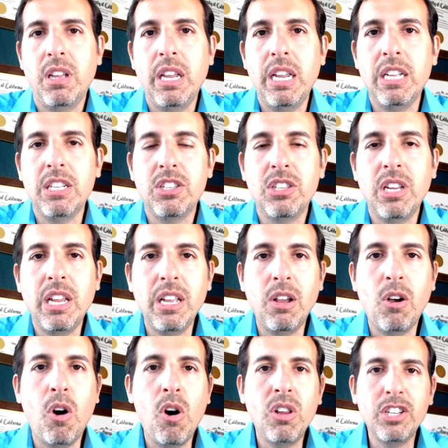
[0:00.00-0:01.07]
it's,
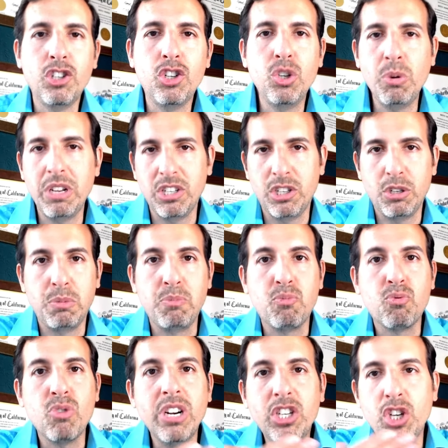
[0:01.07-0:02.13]
all it's doing is just
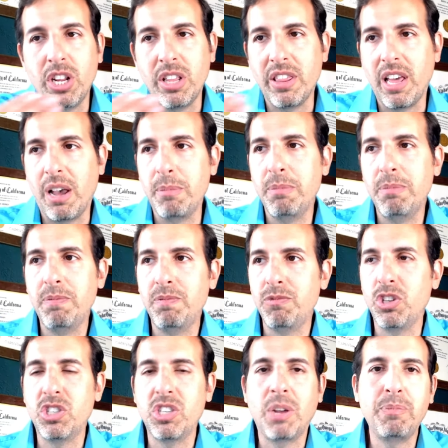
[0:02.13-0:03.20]
bridging them
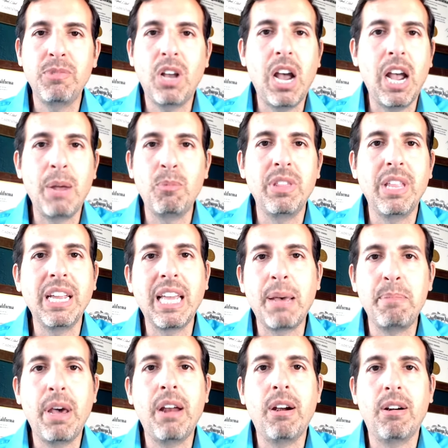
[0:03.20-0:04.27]
to some time when they
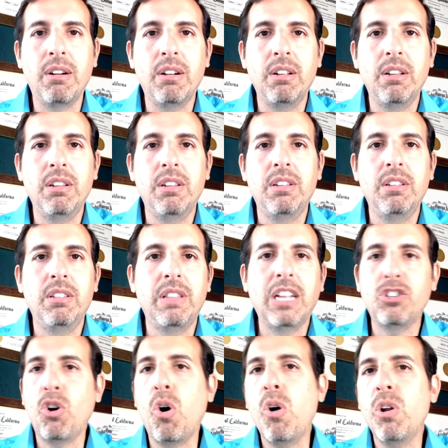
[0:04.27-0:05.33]
get better. That's
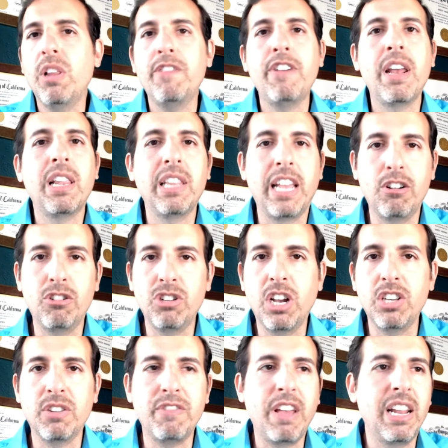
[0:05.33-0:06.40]
all a ventilator
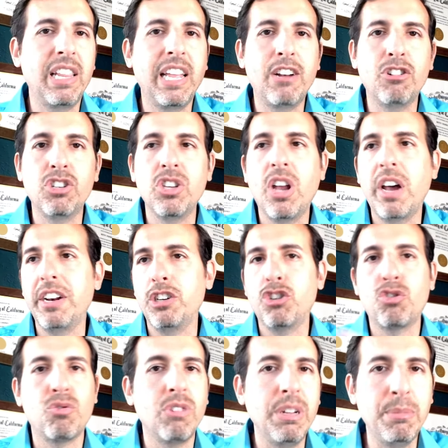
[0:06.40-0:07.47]
does. A ventilator is not a
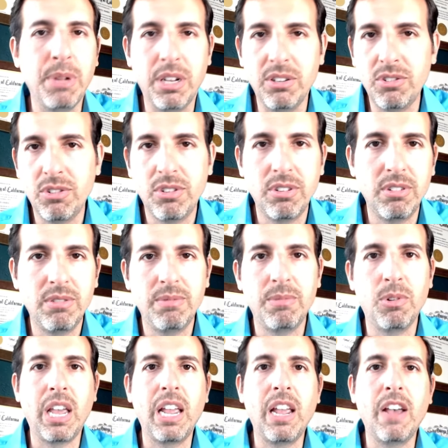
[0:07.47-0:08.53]
treatment,
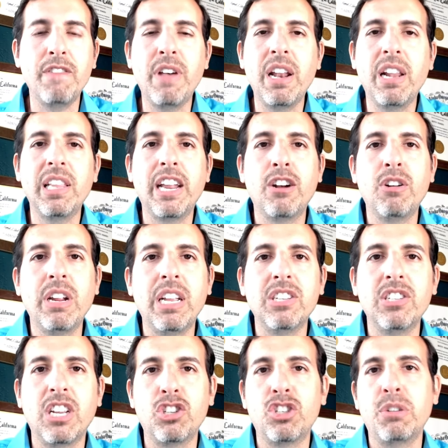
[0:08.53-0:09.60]
okay? A ventilator
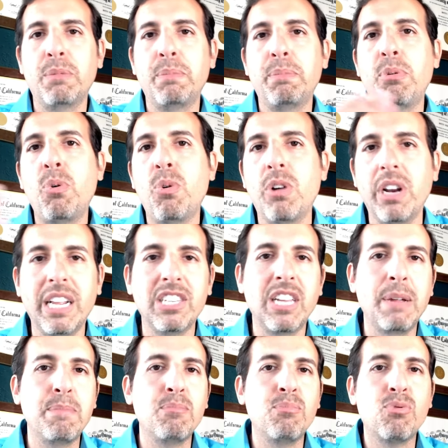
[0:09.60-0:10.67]
is a support.
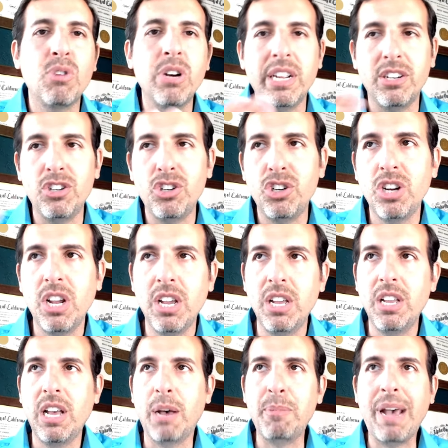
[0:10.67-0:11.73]
It's a bridge.
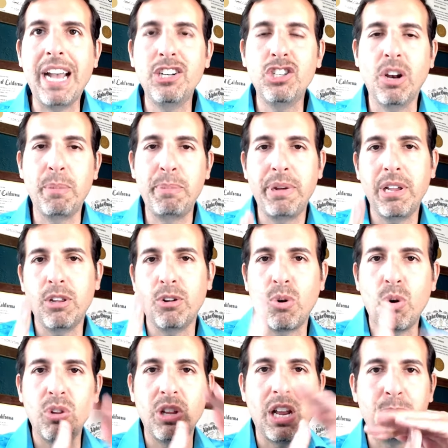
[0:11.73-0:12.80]
Imagine a pillar
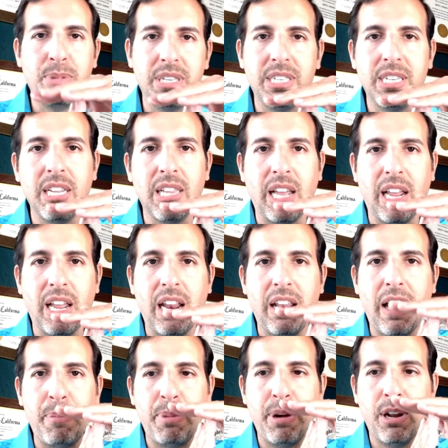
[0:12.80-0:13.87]
holding up a ceiling,
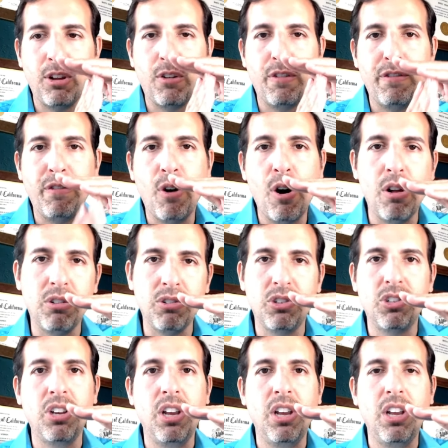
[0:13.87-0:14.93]
and that pillar
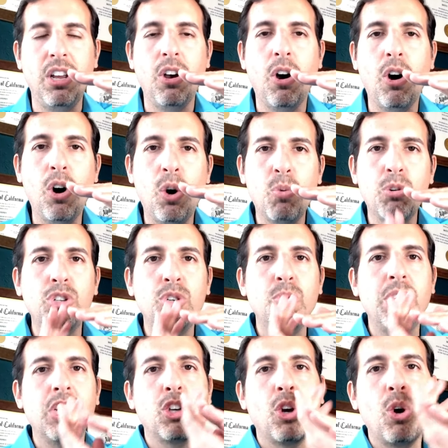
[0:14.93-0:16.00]
falls. All we're
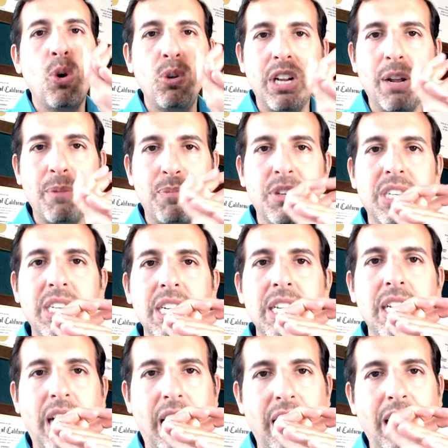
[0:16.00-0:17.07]
doing is holding up the
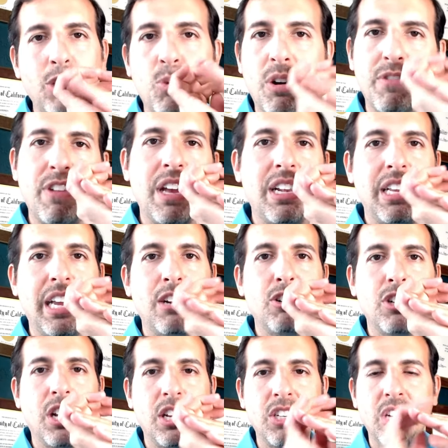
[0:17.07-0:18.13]
ceiling. That's what a ventilator
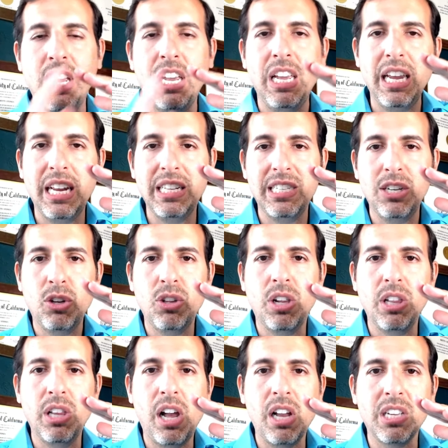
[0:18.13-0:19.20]
does until the
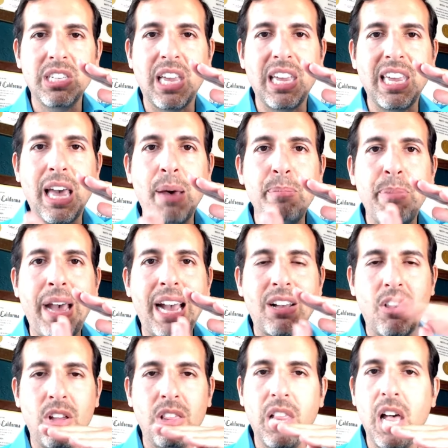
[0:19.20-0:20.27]
lungs can get
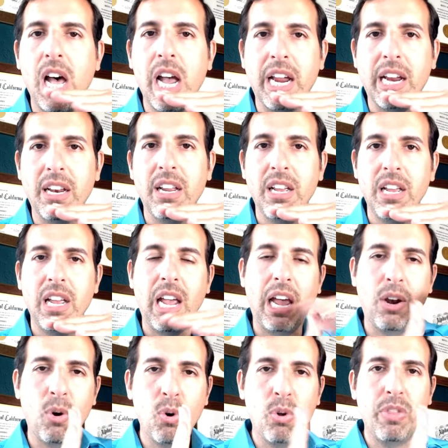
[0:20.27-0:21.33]
back online
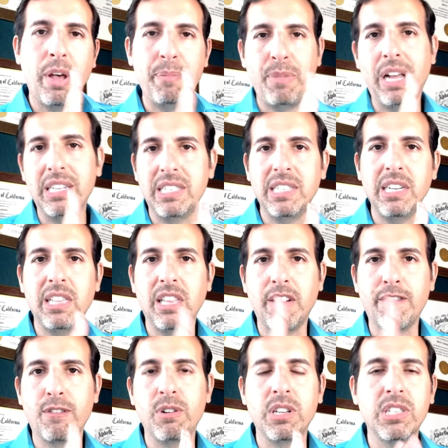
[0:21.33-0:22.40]
and hold up that
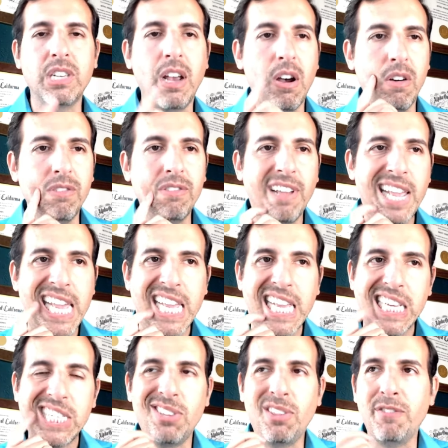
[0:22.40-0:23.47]
ceiling for itself.
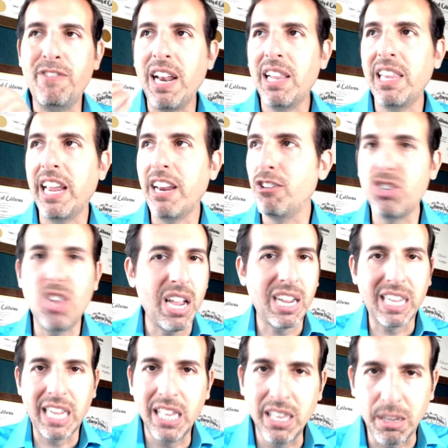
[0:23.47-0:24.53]
So the ventilator is
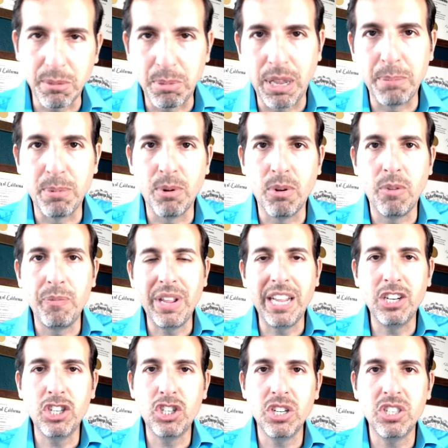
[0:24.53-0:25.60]
not killing people.
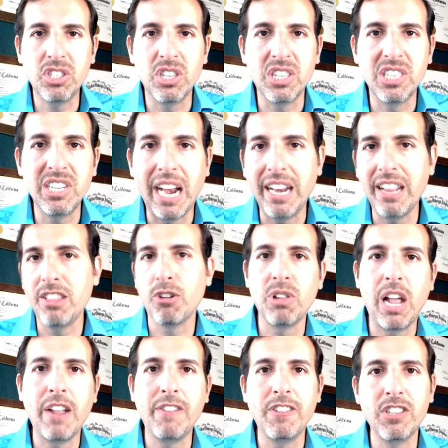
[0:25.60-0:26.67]
It's just sustaining their
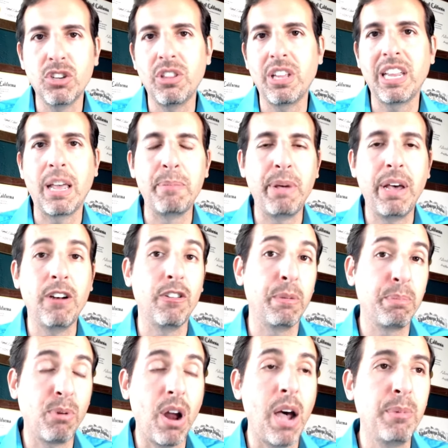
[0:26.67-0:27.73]
life until they get better. The
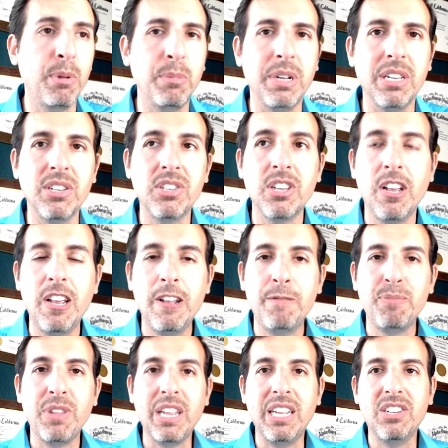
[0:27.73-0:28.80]
problem is,
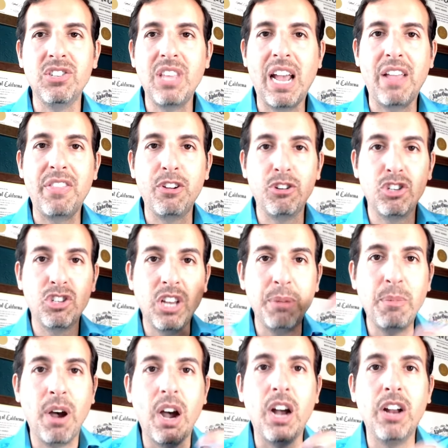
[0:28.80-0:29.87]
is that there's
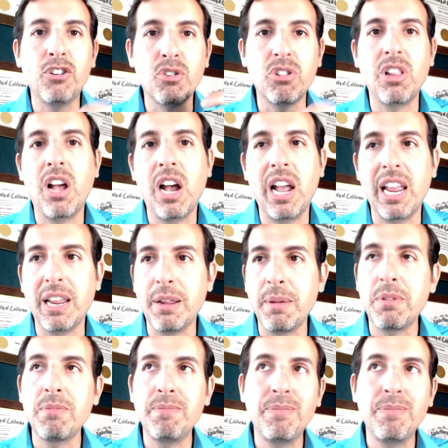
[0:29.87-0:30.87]
some underlying